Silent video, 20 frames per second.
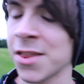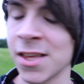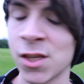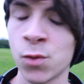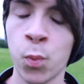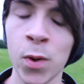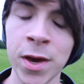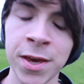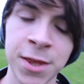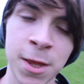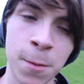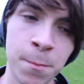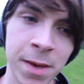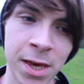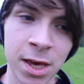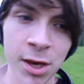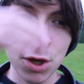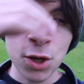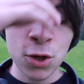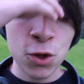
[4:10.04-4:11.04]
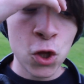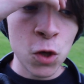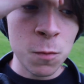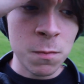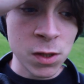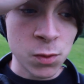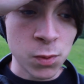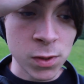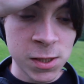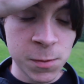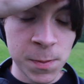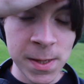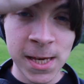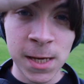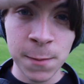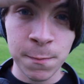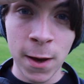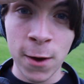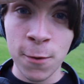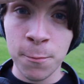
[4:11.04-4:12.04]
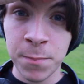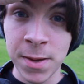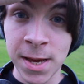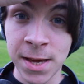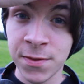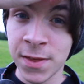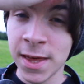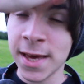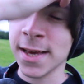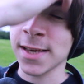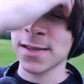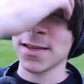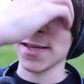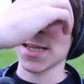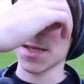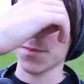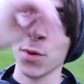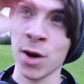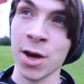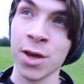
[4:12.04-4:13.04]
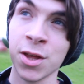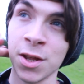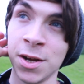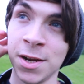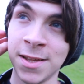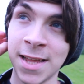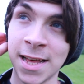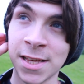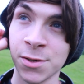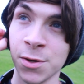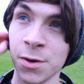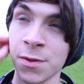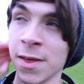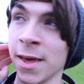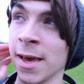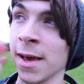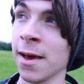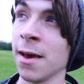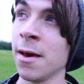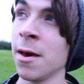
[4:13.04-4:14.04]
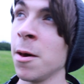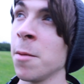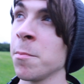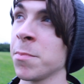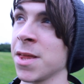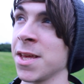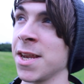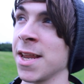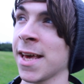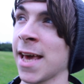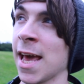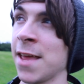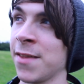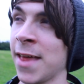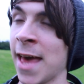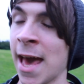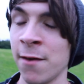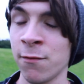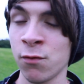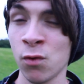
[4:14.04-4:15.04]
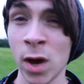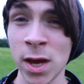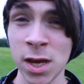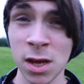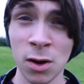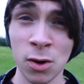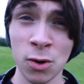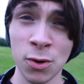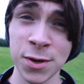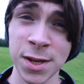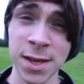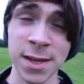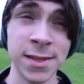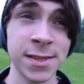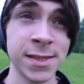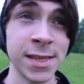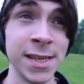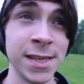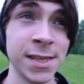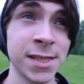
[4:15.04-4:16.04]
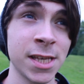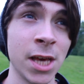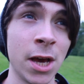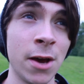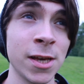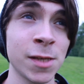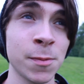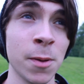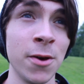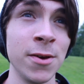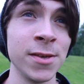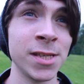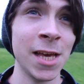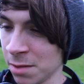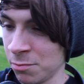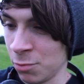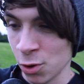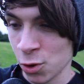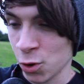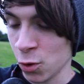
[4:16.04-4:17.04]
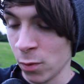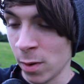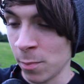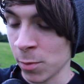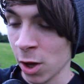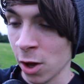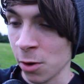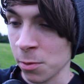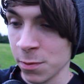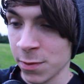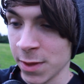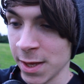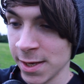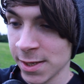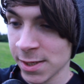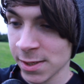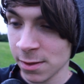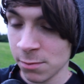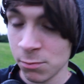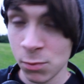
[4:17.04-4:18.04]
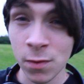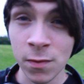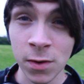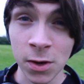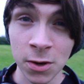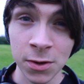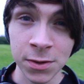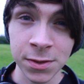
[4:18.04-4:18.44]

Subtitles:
I just wish that bigger YouTubers would speak about big things like depression and that sort of thing. But then again, they have quite young audiences, so I suppose I'm not sure where I'm going with this. Moving